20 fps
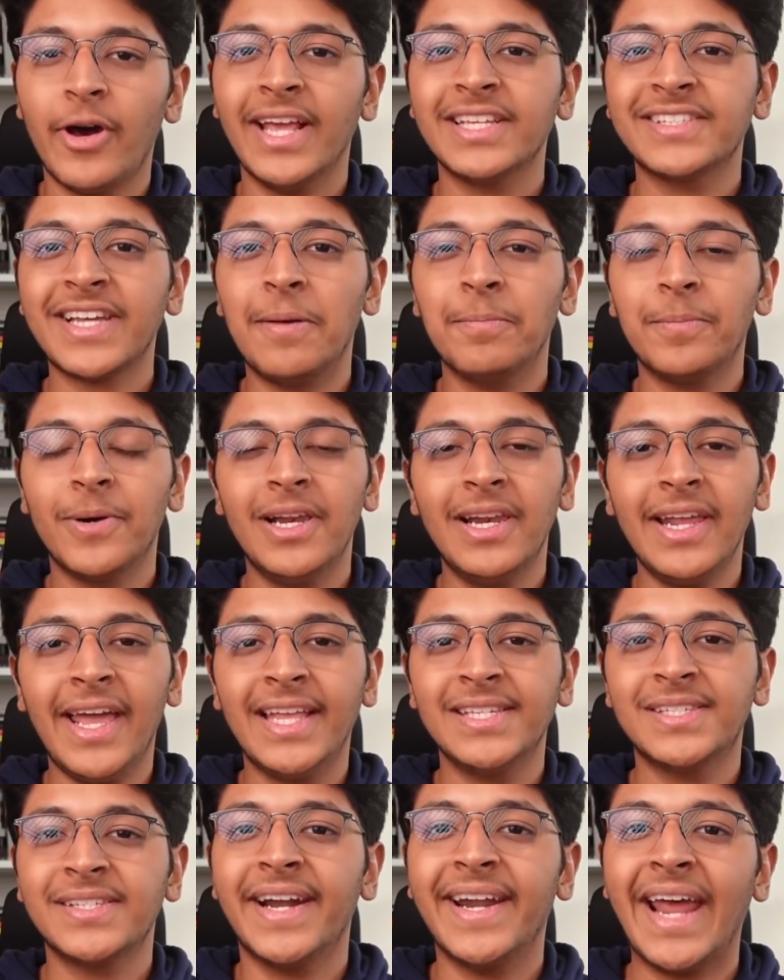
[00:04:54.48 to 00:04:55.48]
example,
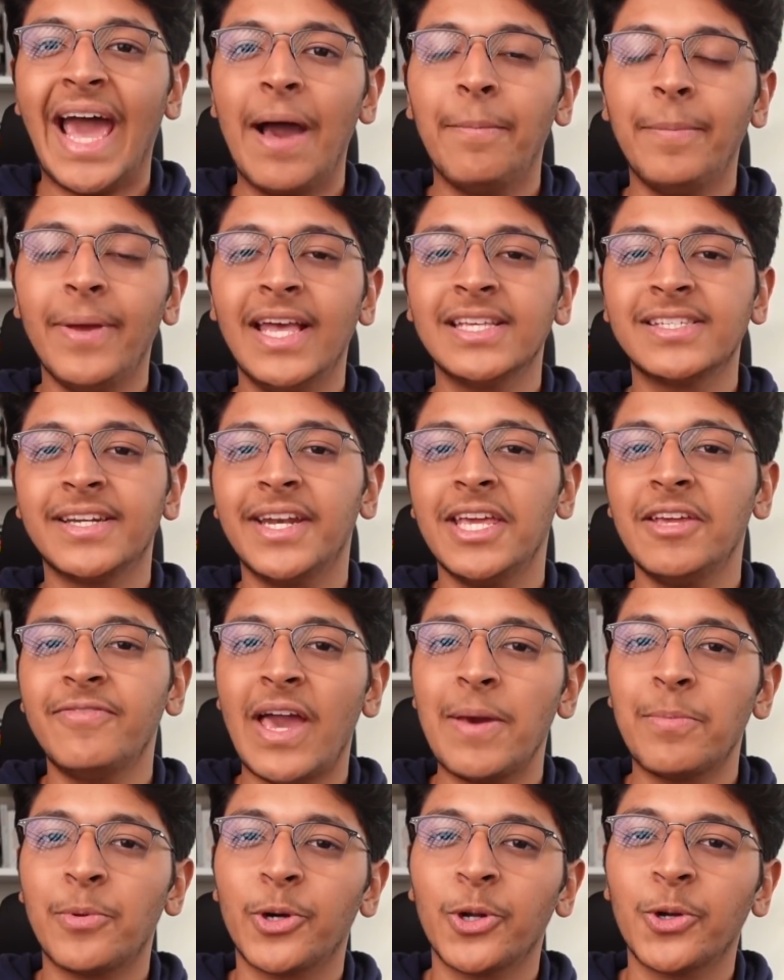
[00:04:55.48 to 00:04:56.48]
InstaDApp is a
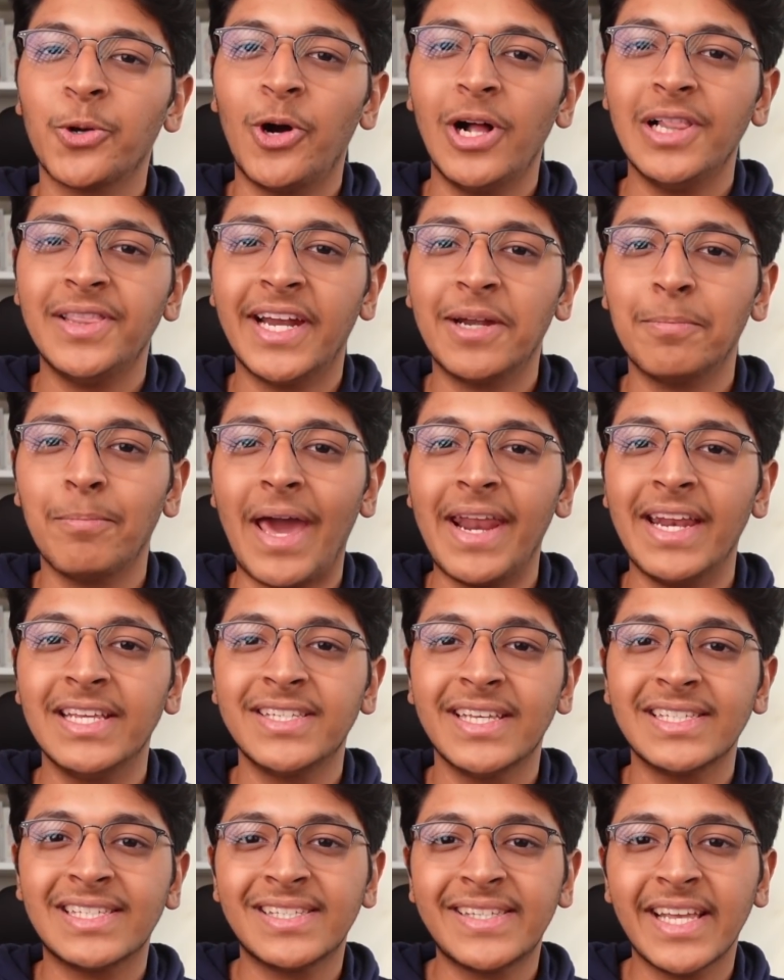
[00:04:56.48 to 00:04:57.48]
DeFi protocol that
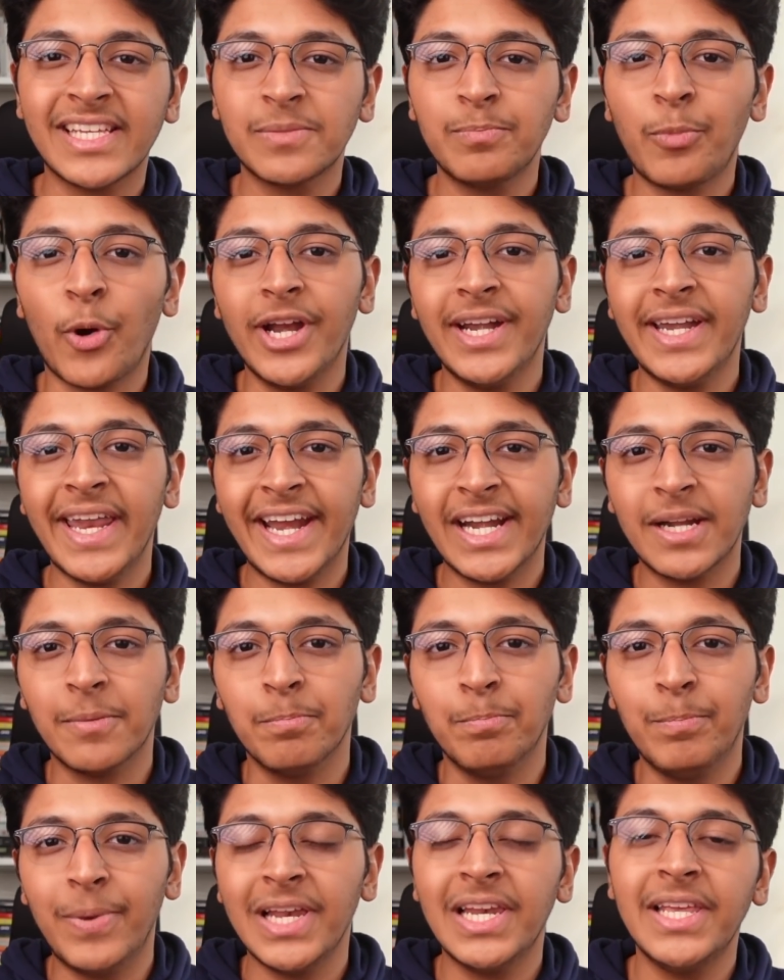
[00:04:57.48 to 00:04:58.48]
manages
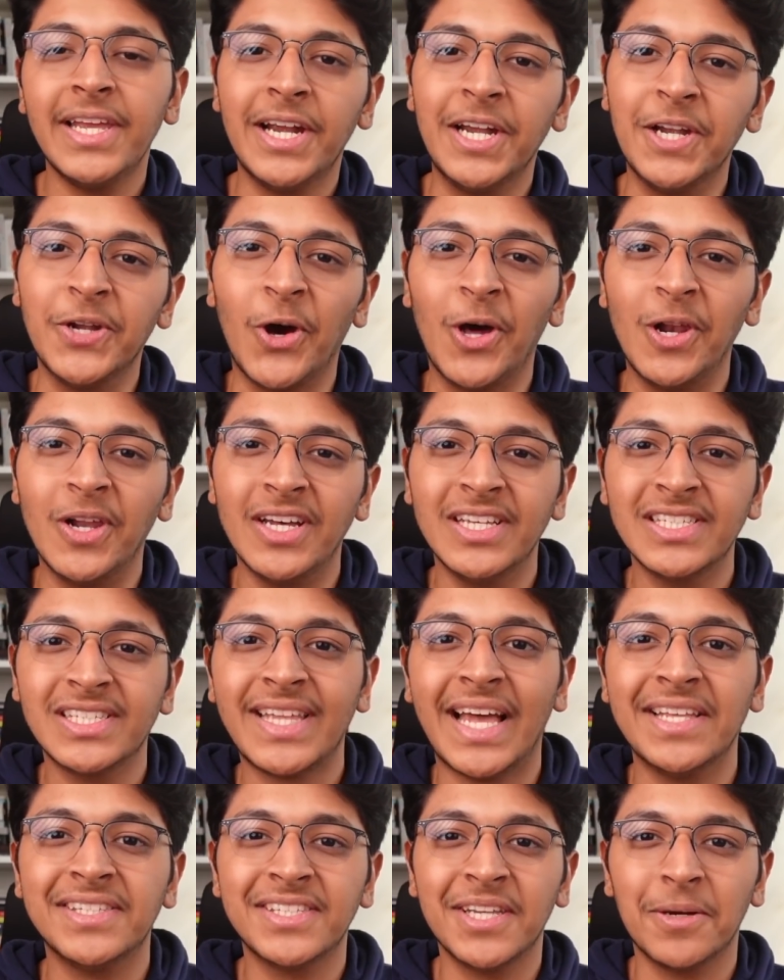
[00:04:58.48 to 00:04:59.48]
$6.8 billion.
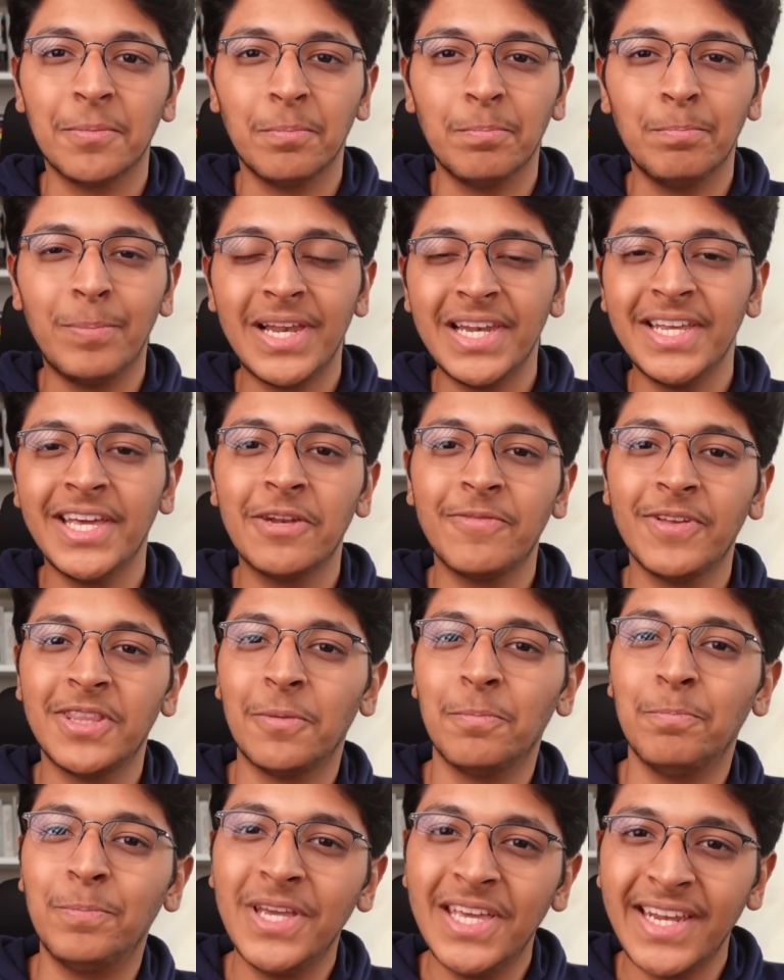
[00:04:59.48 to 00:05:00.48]
That's a billion with
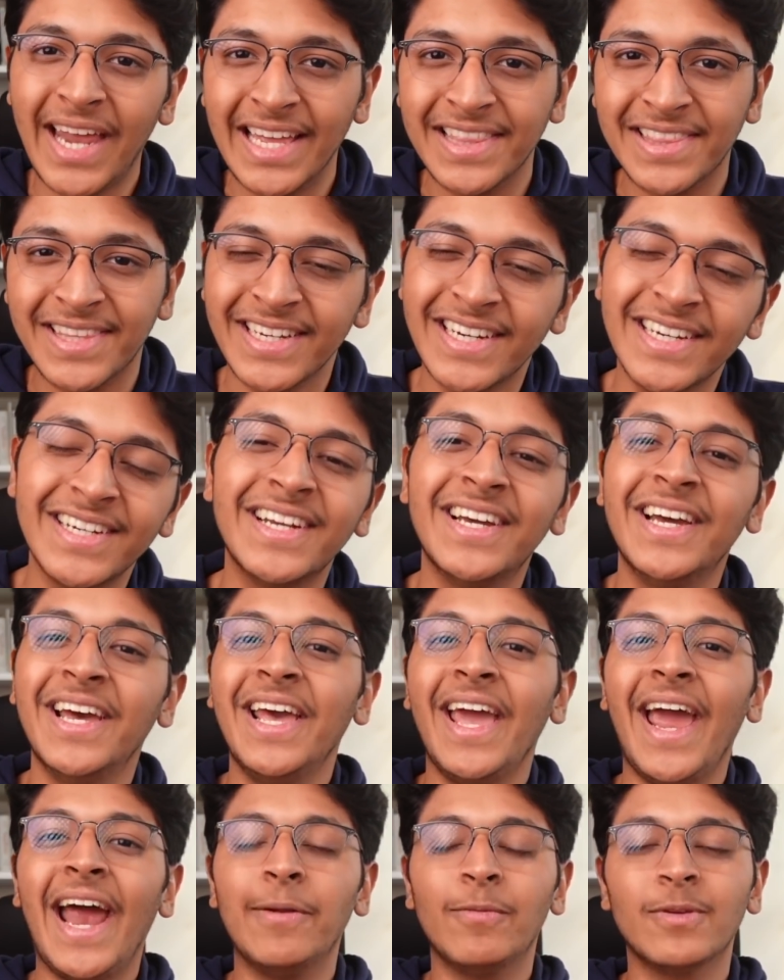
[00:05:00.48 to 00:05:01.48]
a B right there.
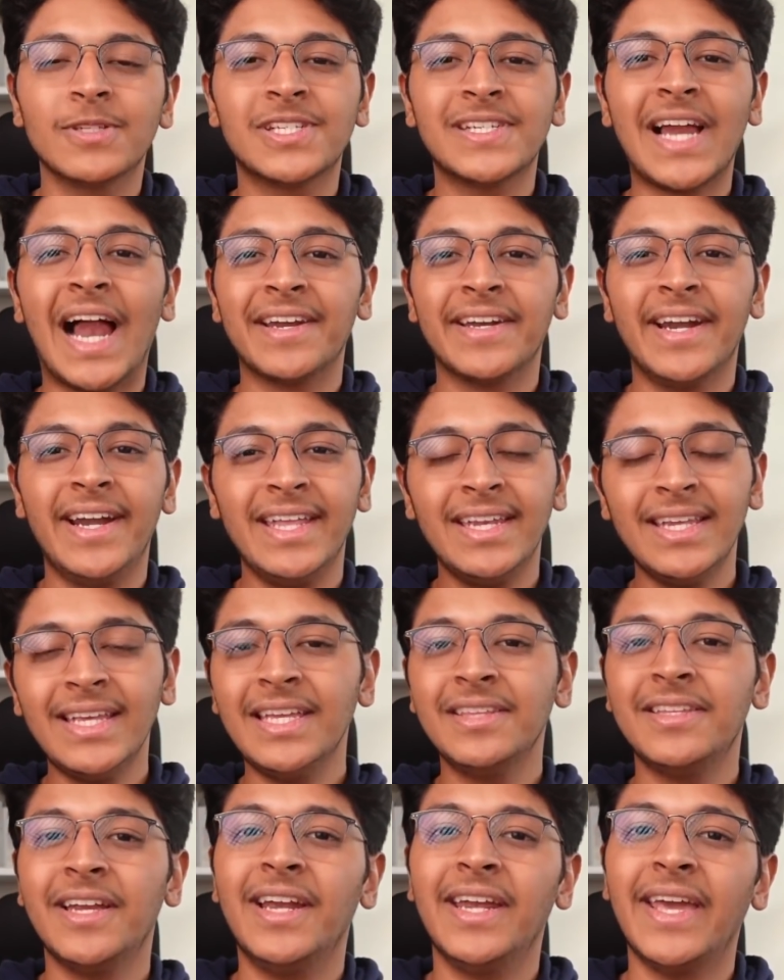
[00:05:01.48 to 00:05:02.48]
And was started in
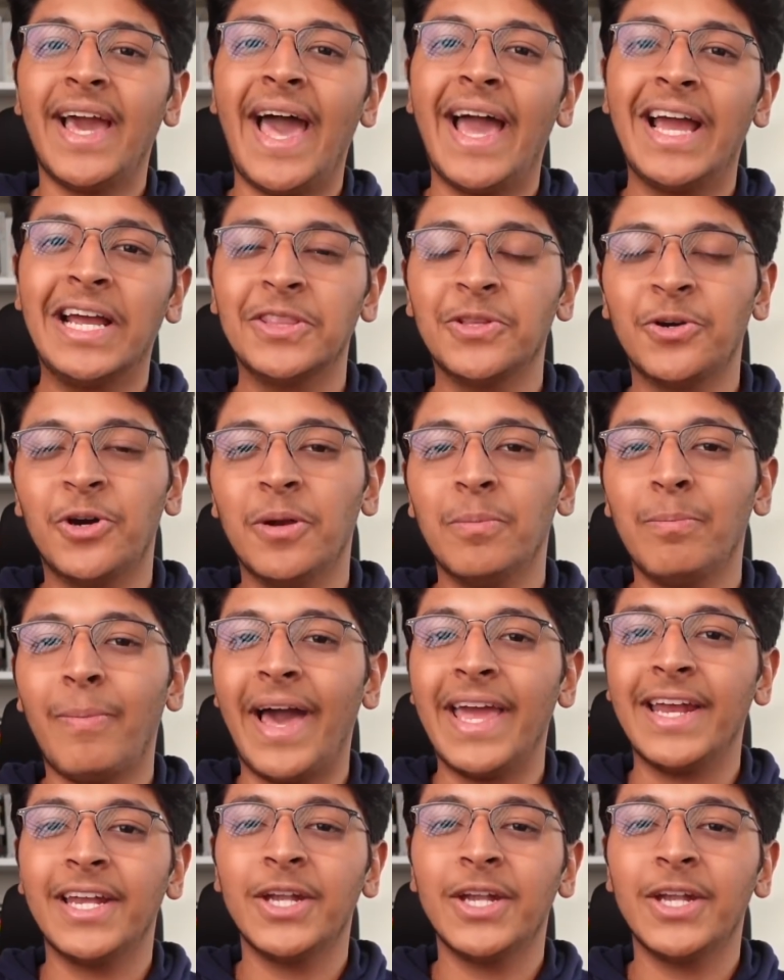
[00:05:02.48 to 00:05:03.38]
ETHIndia Hackathon by